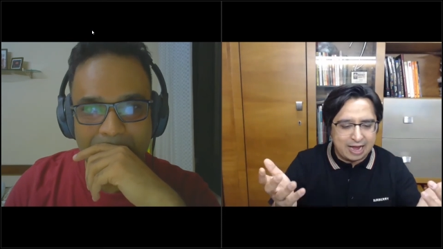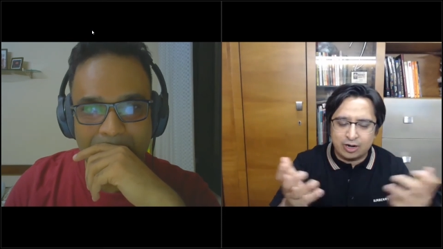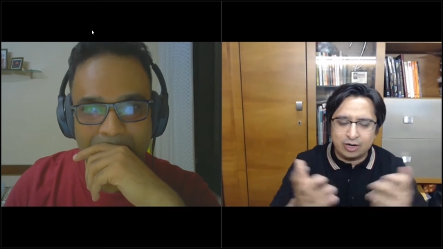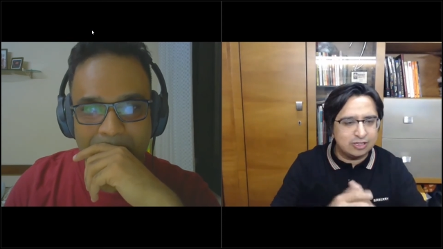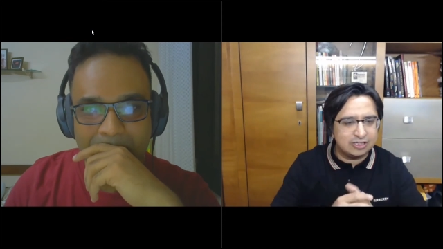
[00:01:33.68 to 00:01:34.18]
Speaker 1: got
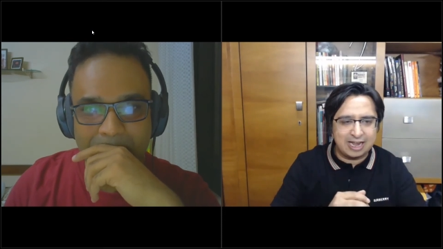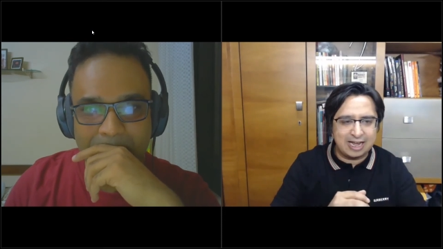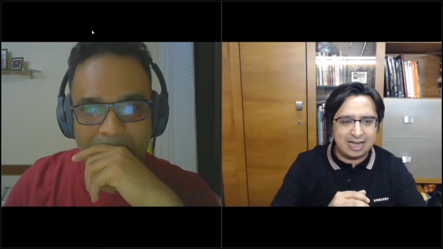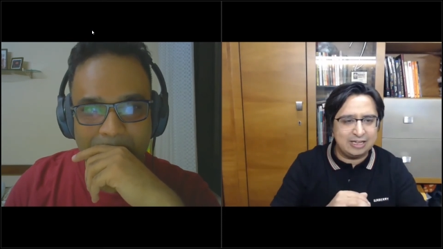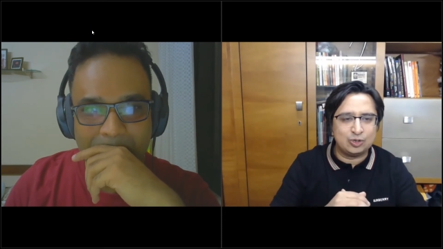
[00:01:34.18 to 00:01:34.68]
into this
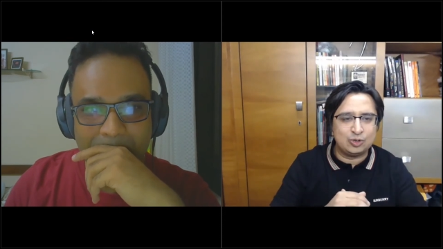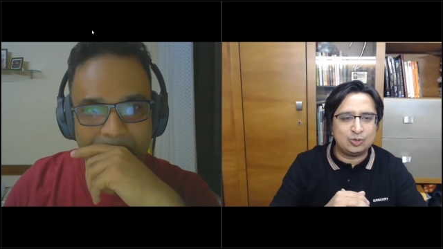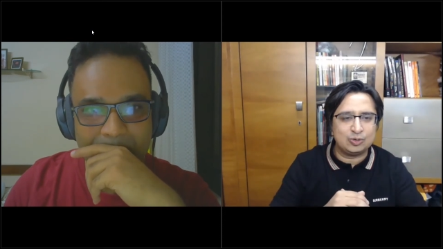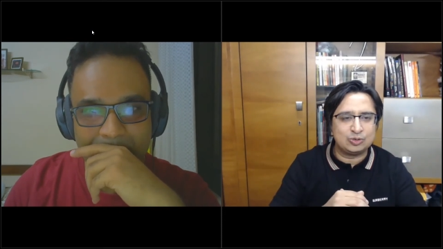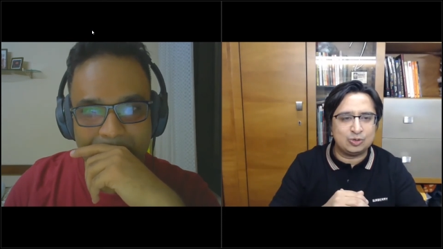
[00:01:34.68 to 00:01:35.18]
line.
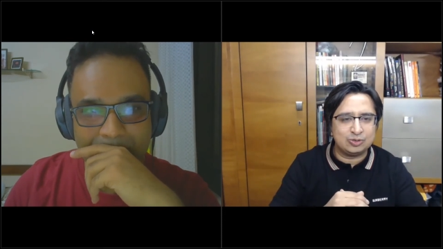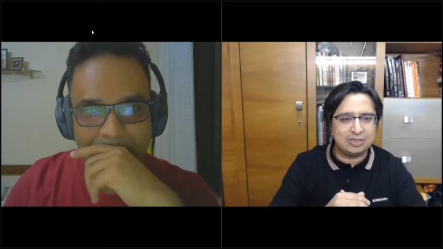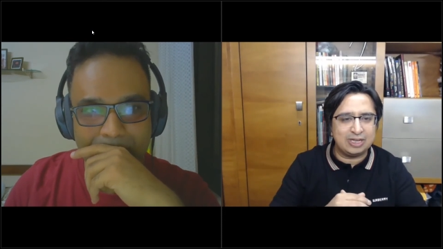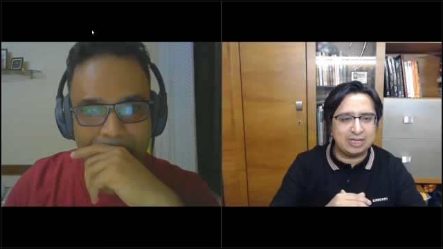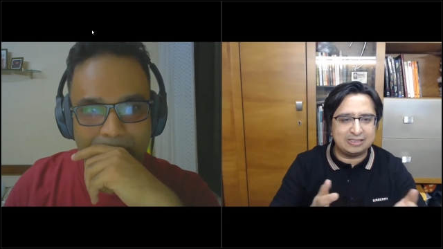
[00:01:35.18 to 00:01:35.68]
So, so
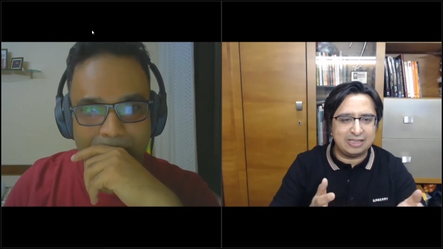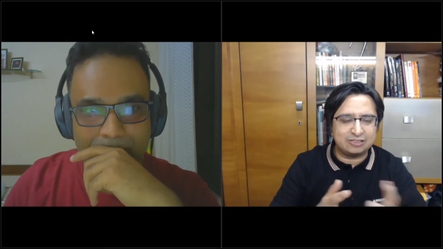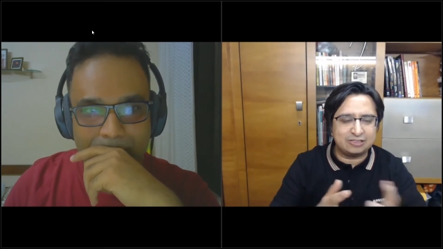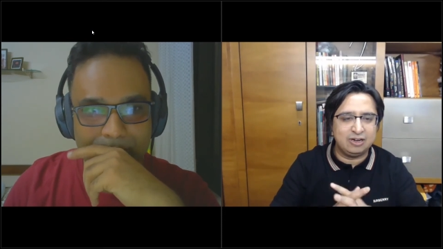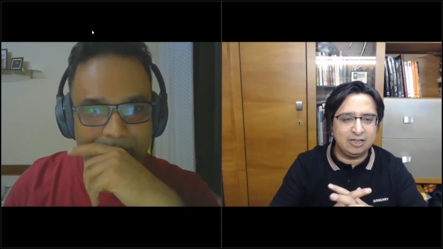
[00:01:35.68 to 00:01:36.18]
that, that
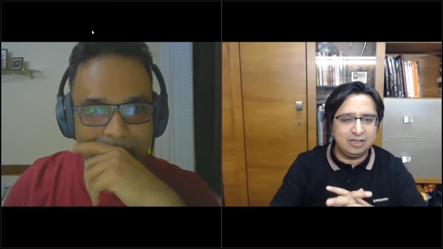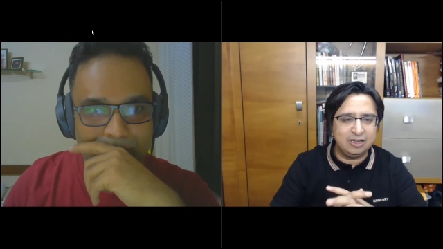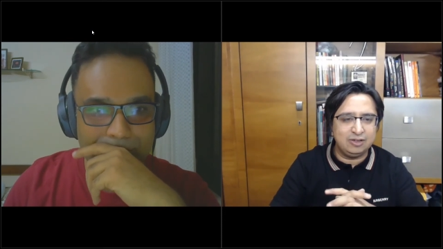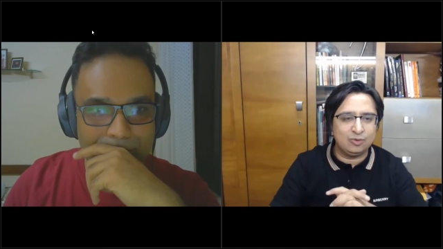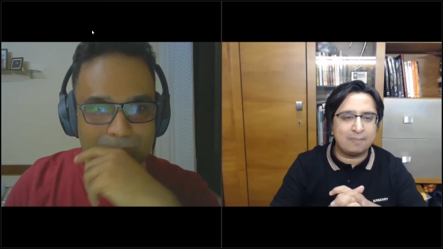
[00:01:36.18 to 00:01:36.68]
that's really
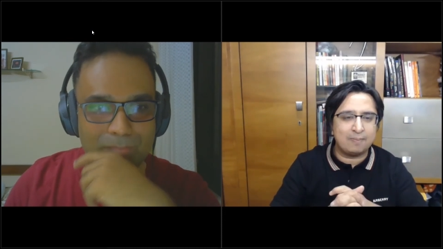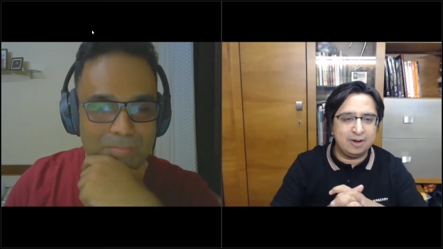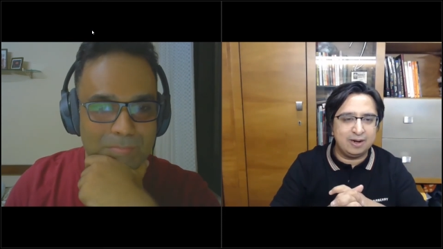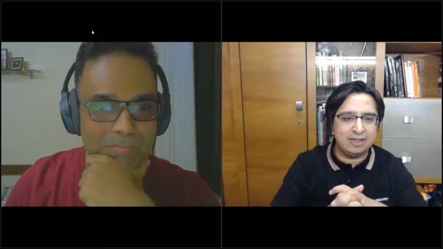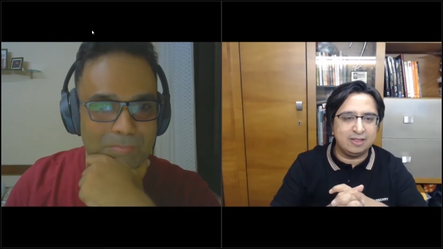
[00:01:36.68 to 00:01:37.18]
what
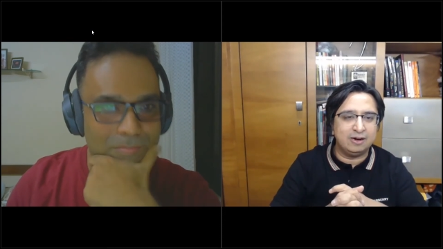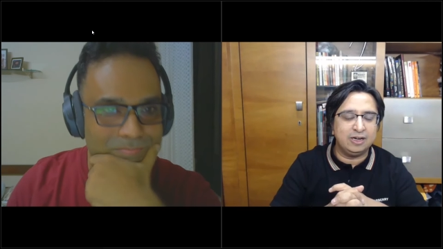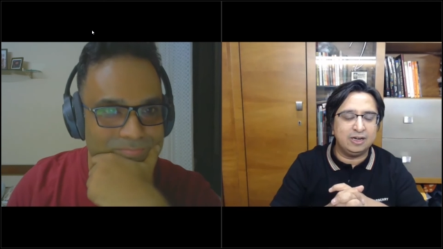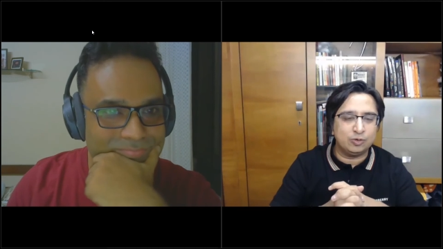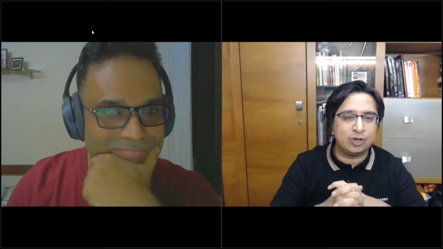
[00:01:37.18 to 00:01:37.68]
happened in the
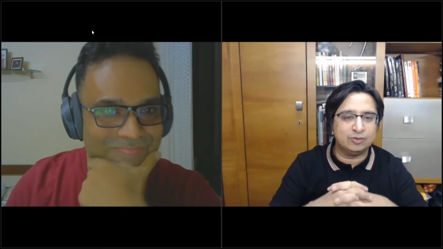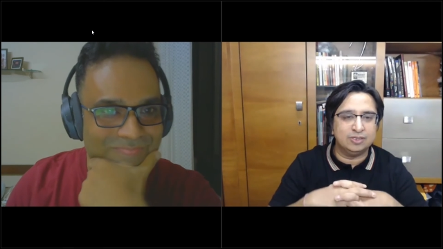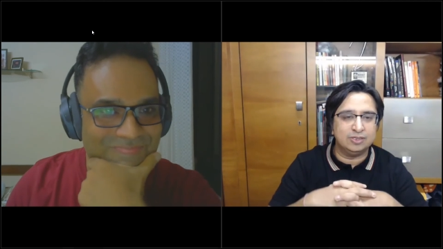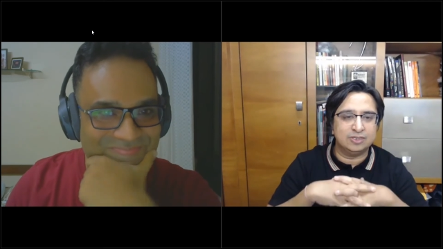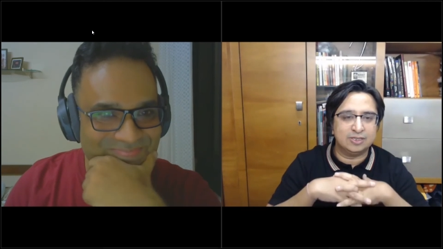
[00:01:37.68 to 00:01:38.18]
early two
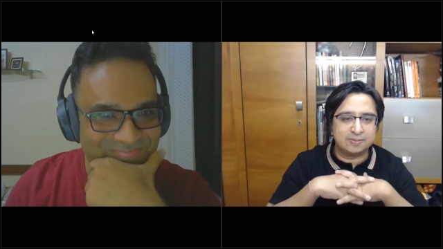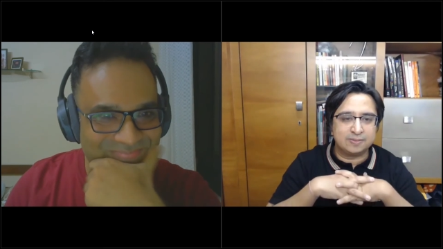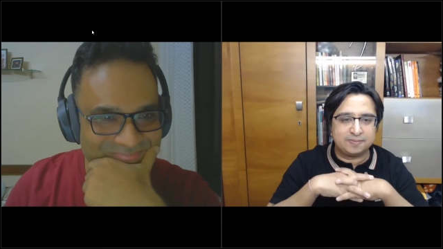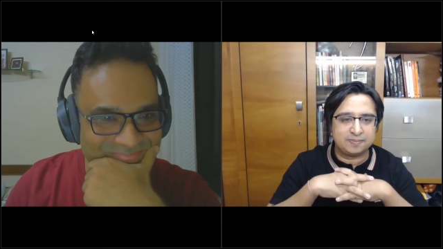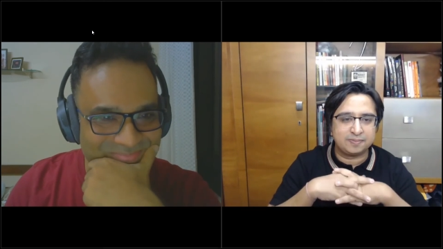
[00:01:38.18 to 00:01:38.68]
thousands.
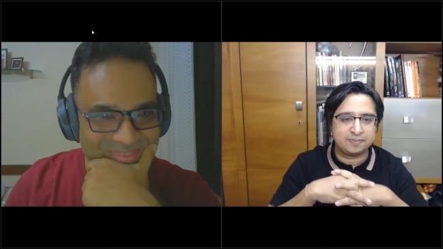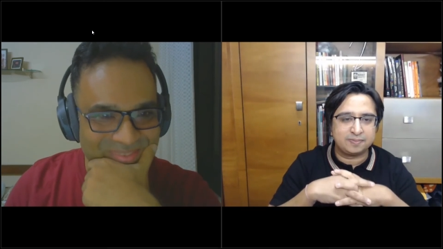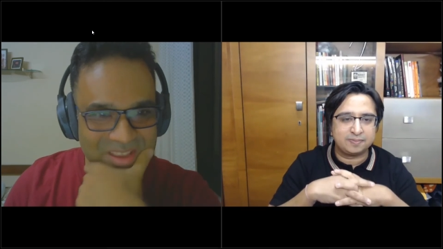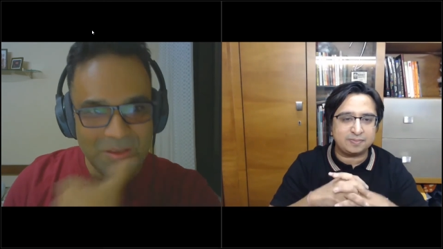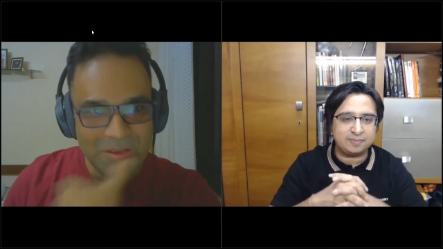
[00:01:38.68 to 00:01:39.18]

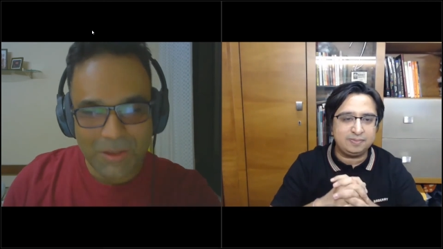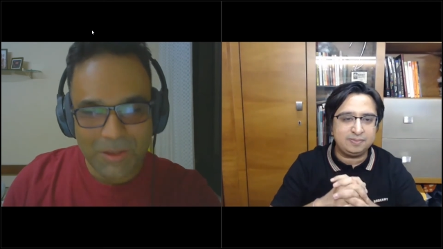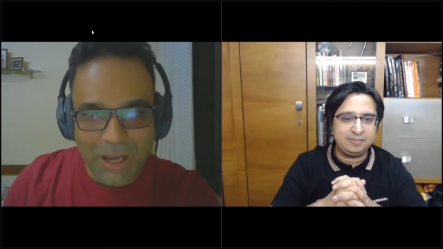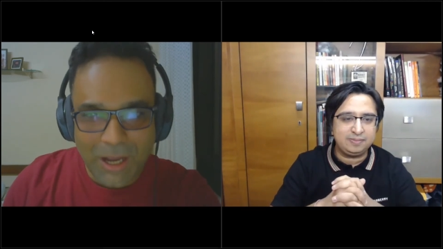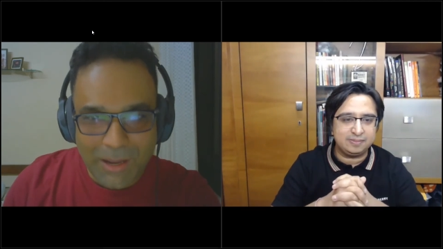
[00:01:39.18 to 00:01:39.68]

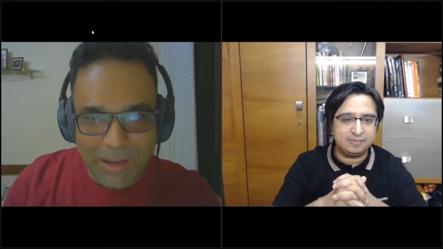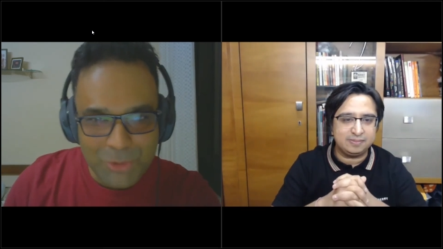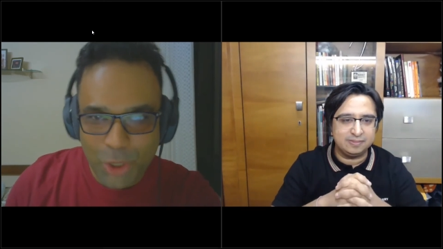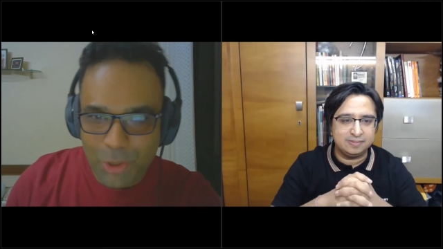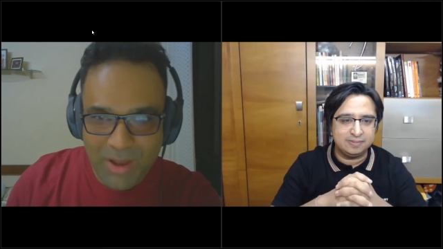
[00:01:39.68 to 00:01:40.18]
Speaker 2: Uh, I'm
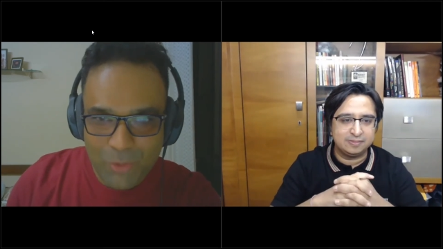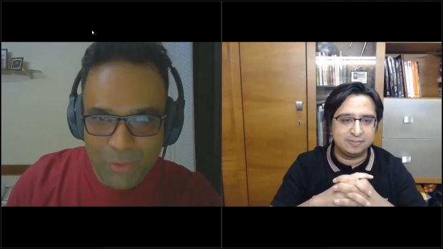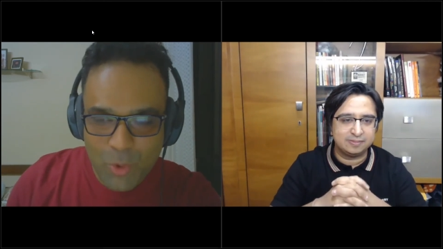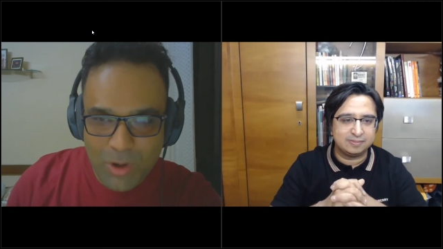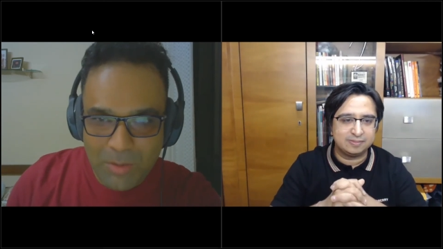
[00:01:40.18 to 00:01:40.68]
sure you have
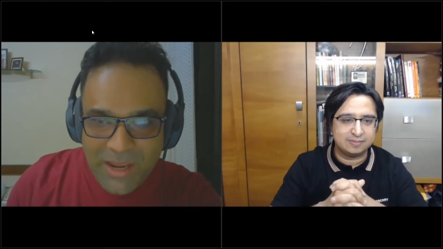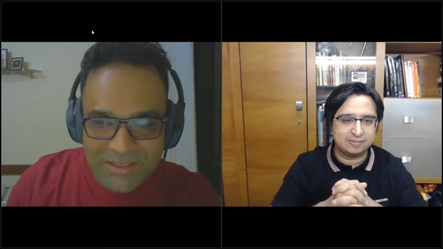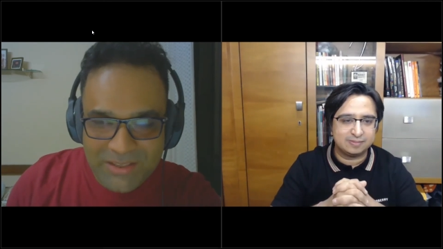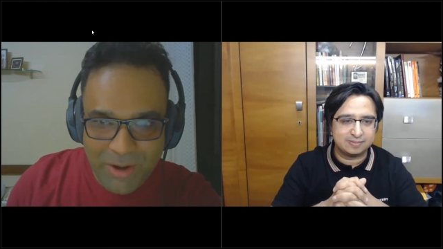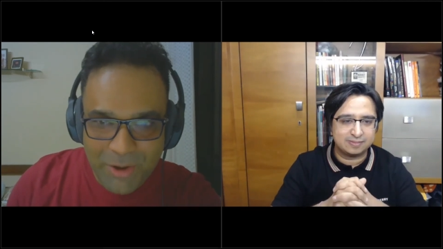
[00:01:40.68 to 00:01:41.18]
no
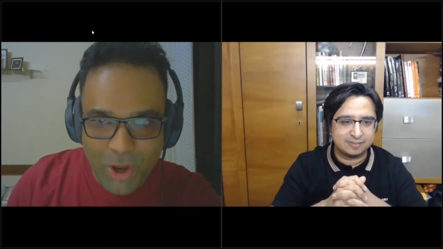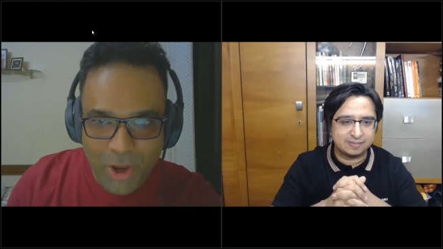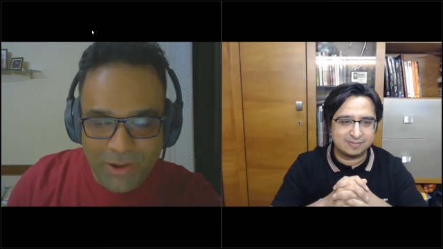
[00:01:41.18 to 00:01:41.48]
complaints about your